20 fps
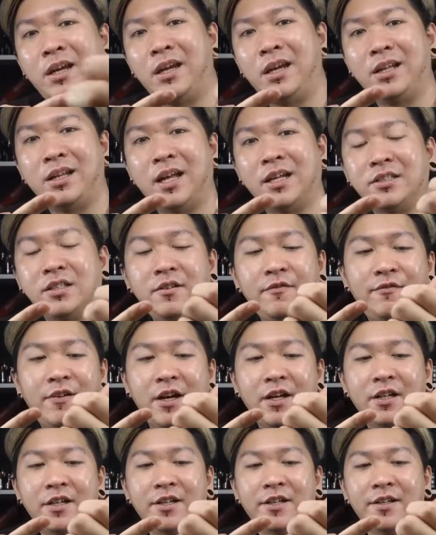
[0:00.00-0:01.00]
it doesn't
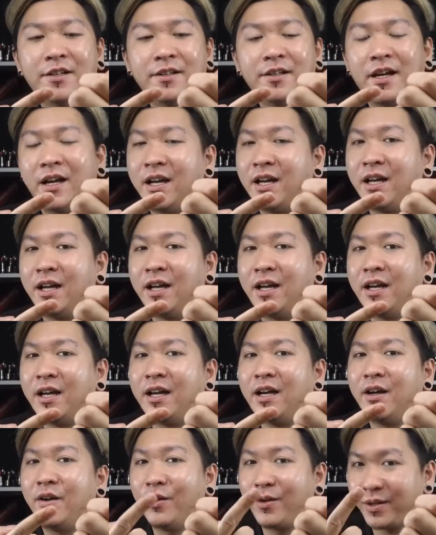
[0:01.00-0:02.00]
fire.
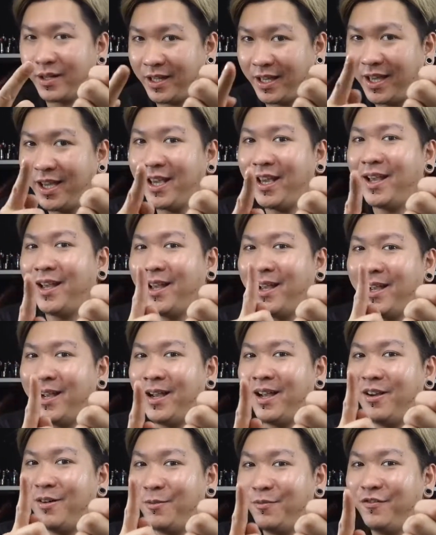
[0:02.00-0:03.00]
Ah, okay.
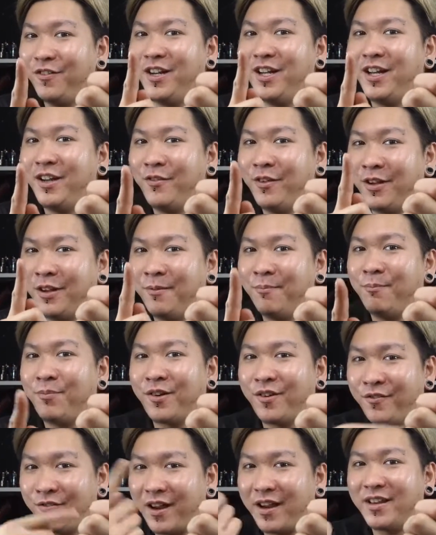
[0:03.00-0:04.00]
Ah, hopefully they will
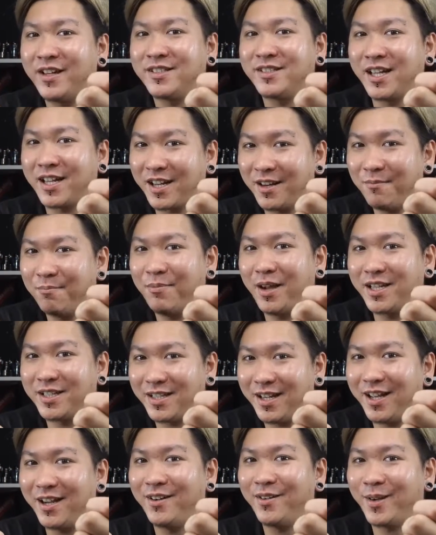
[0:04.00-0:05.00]
improve at the second
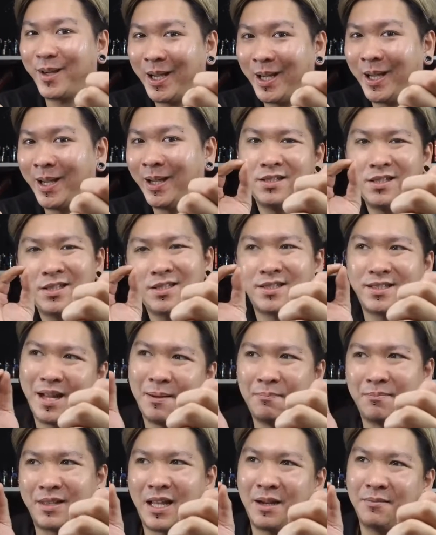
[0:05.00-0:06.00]
batch lah. Okay, just
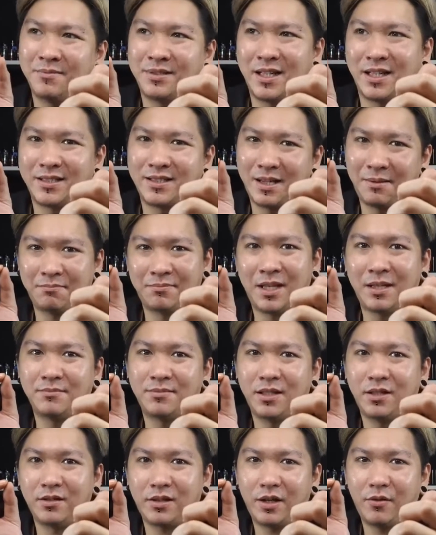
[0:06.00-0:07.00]
sometimes lah,
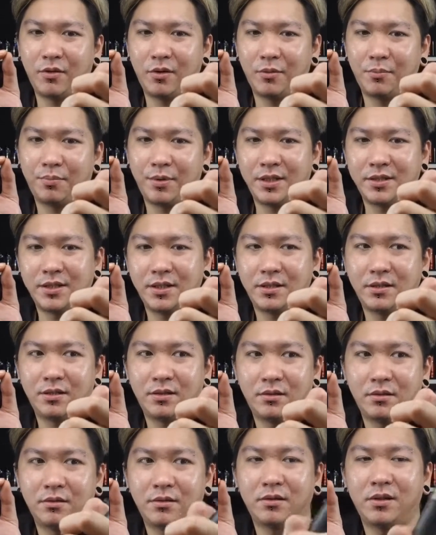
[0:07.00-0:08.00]
sometimes lah. Okay, when you press it,
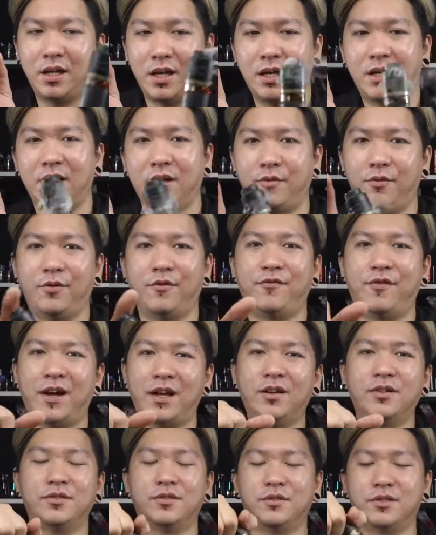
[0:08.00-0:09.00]
nah, it will
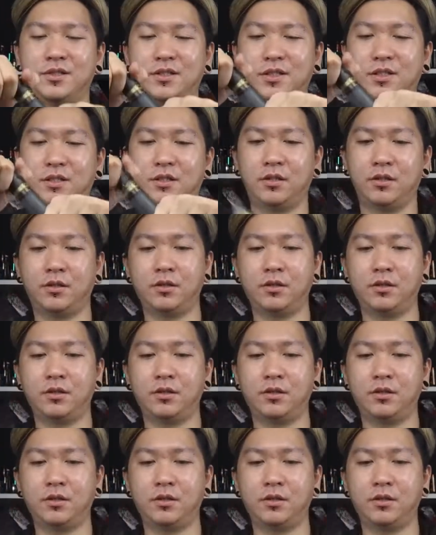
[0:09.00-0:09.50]
fire. So see,